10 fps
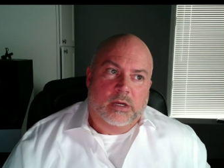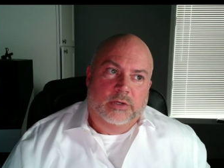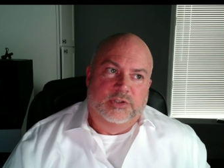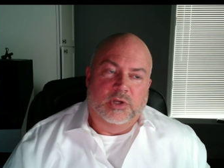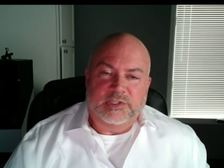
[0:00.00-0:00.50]

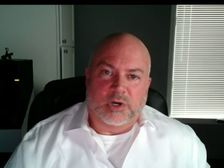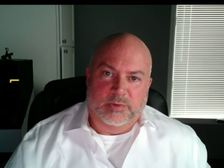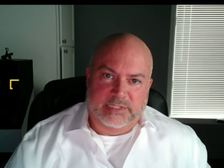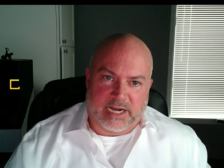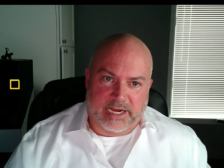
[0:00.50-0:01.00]
So let's start
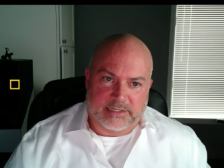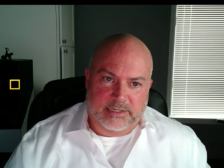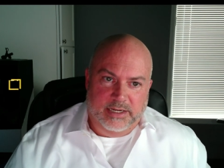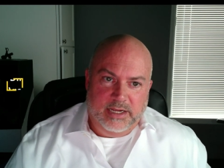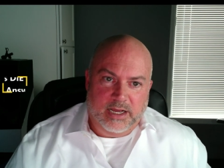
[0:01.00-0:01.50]
with diet.
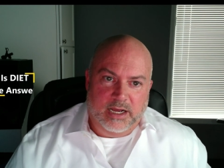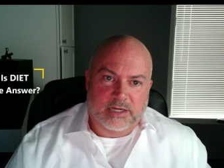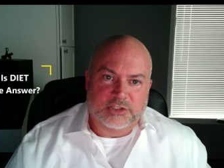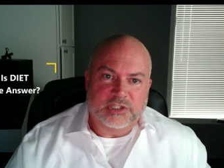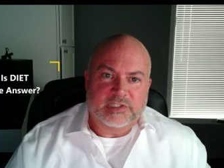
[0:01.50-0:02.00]

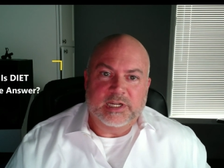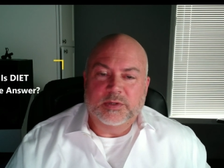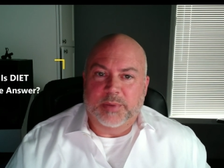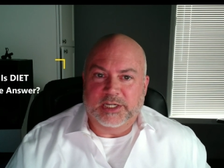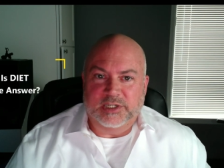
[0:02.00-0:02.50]
Uh, just
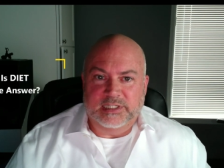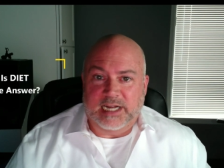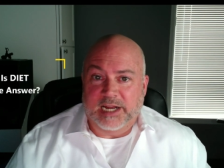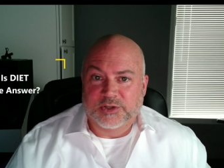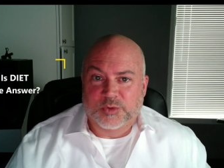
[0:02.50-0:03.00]
telling the patient
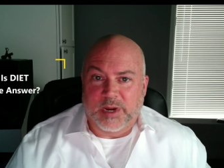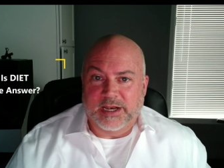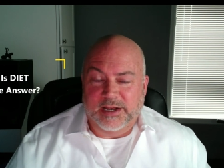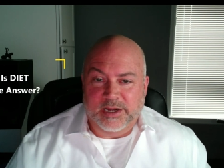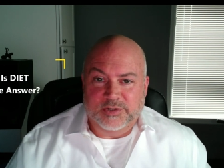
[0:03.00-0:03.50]
diet, lose
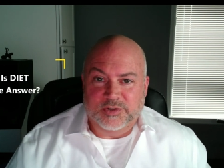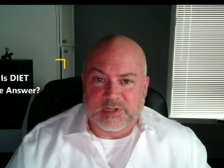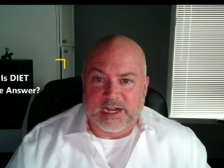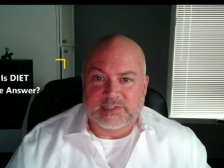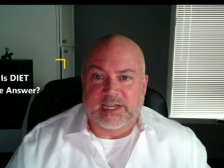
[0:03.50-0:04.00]
weight, and
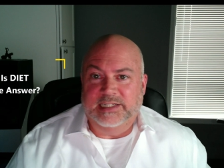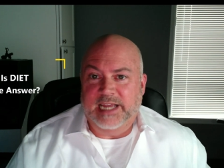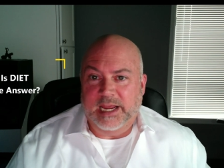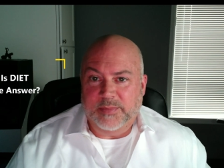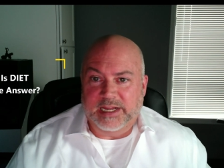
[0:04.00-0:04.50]
exercise and
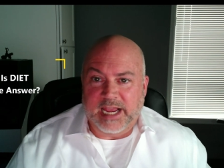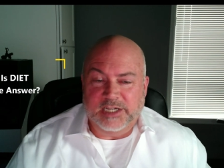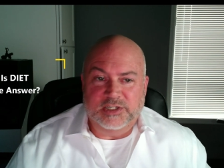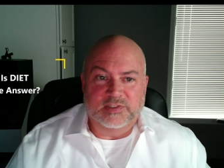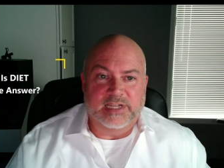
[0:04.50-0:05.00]
take
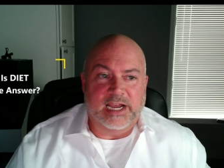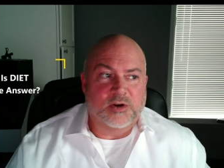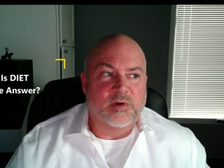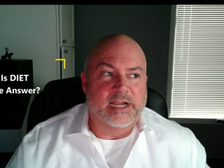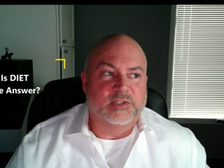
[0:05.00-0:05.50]
medications, that
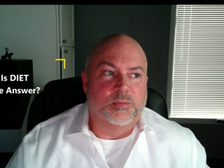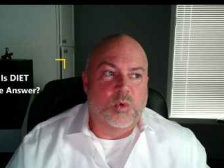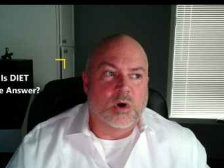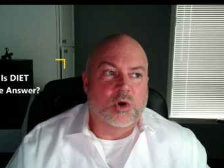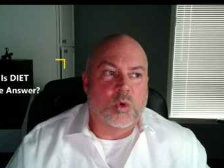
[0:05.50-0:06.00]
creates
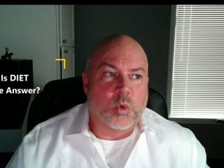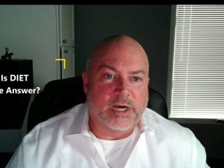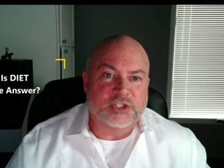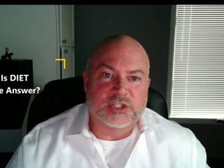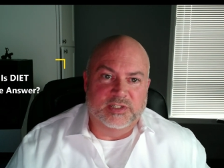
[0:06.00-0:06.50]
more
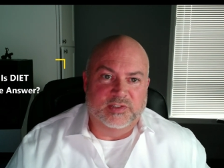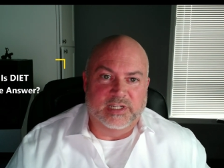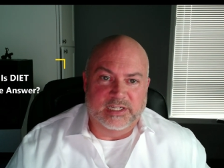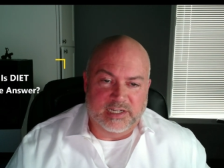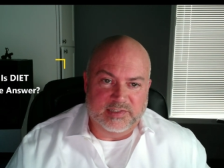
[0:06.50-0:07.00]
questions
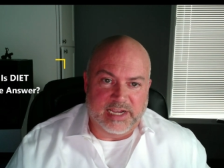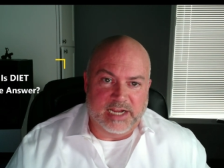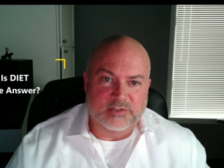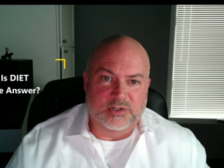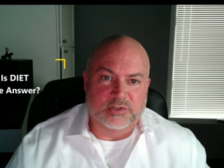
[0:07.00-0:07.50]
than it does
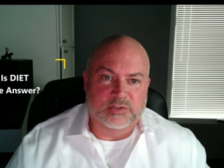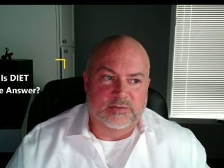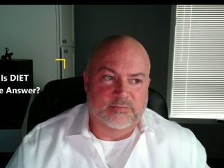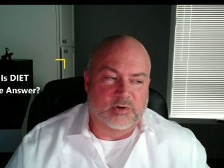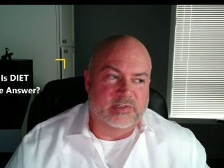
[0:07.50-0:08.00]
answers.
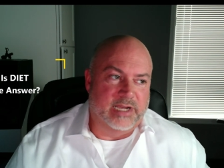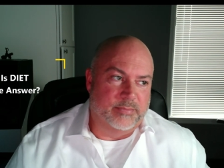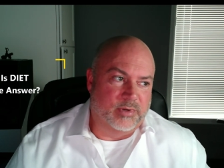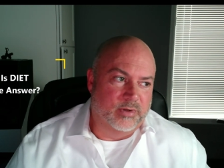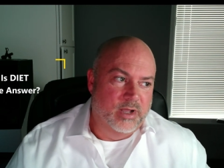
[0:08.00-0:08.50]
For
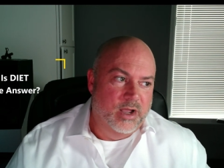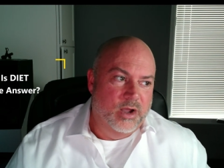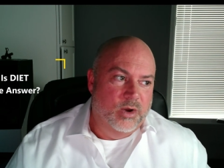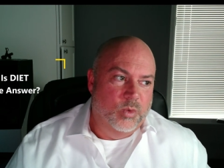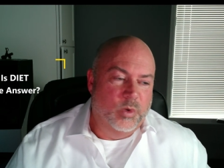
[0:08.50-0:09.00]
example,
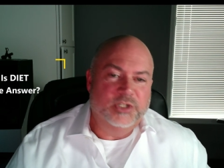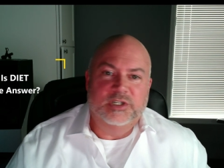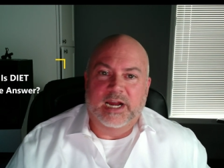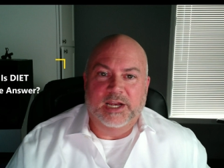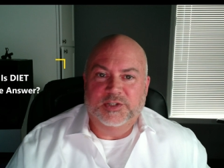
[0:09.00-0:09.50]

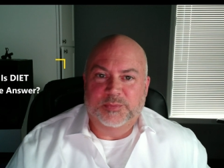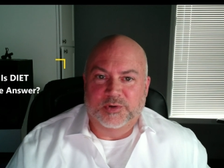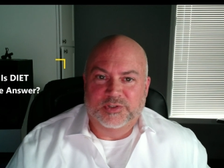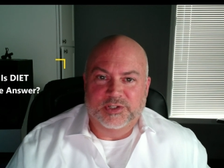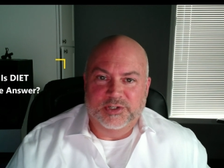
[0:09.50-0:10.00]
which diet are you
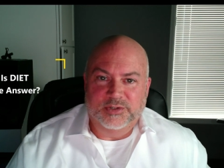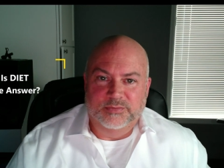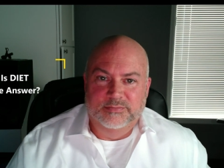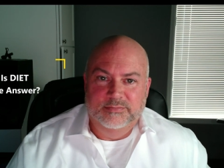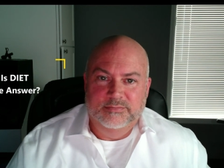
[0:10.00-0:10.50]
supposed to do?